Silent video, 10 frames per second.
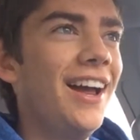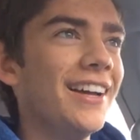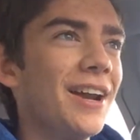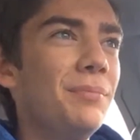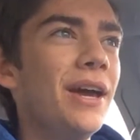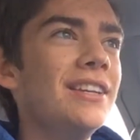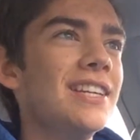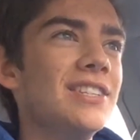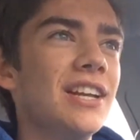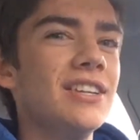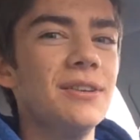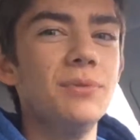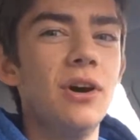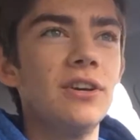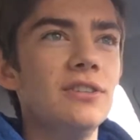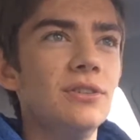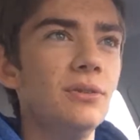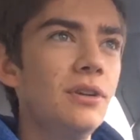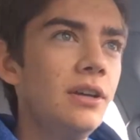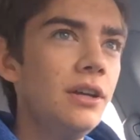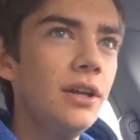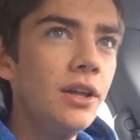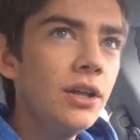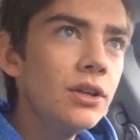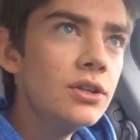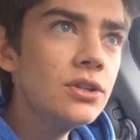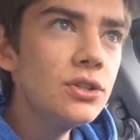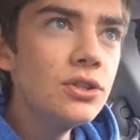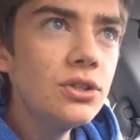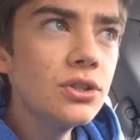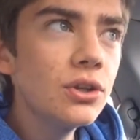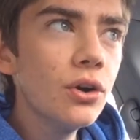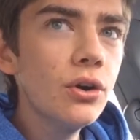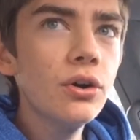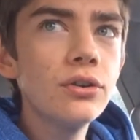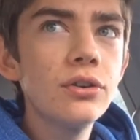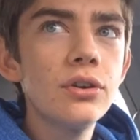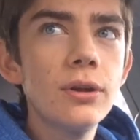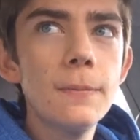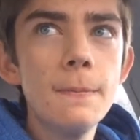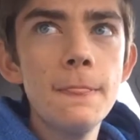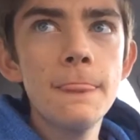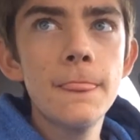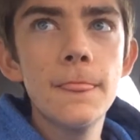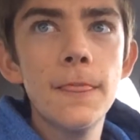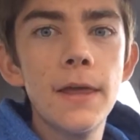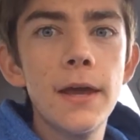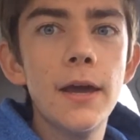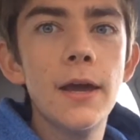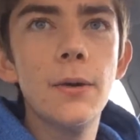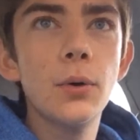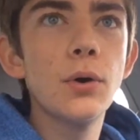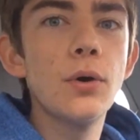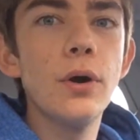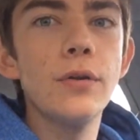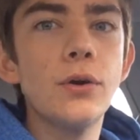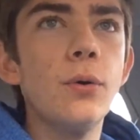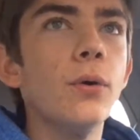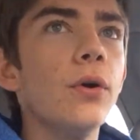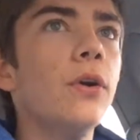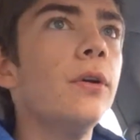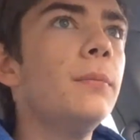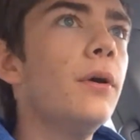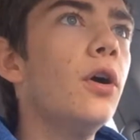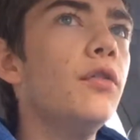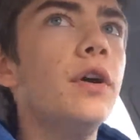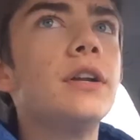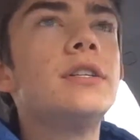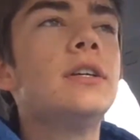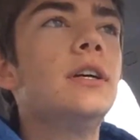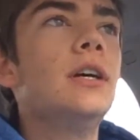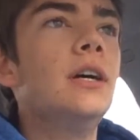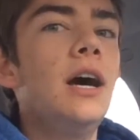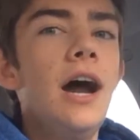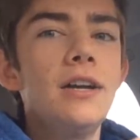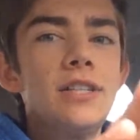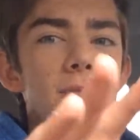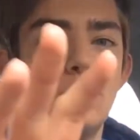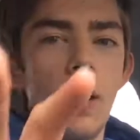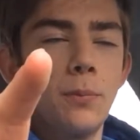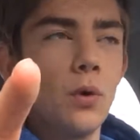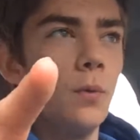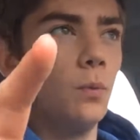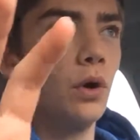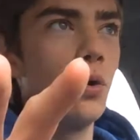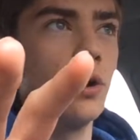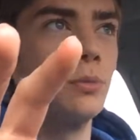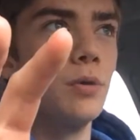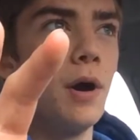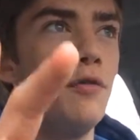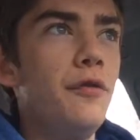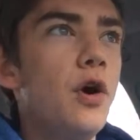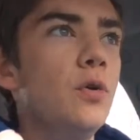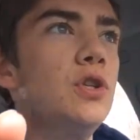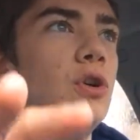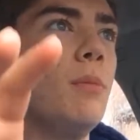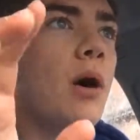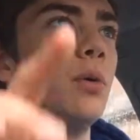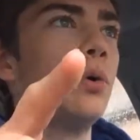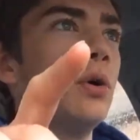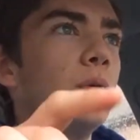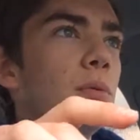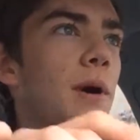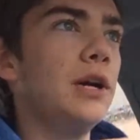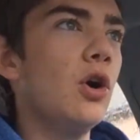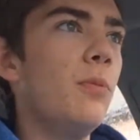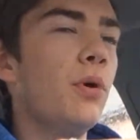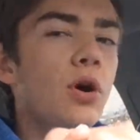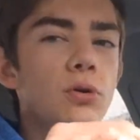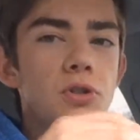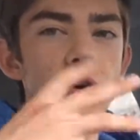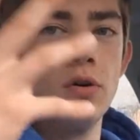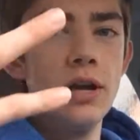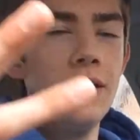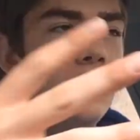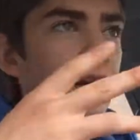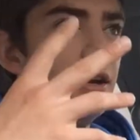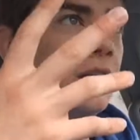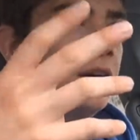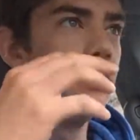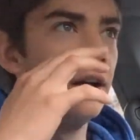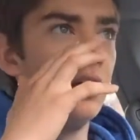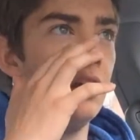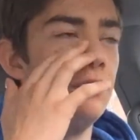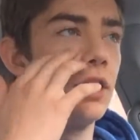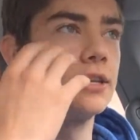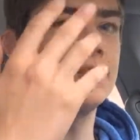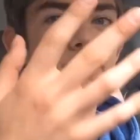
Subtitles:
I got to pay attention as I'm talking to. Skirt. And we're going around the corner. Perfect. I'm recording with my phone too. I'm not recording with my GoPro, so if you guys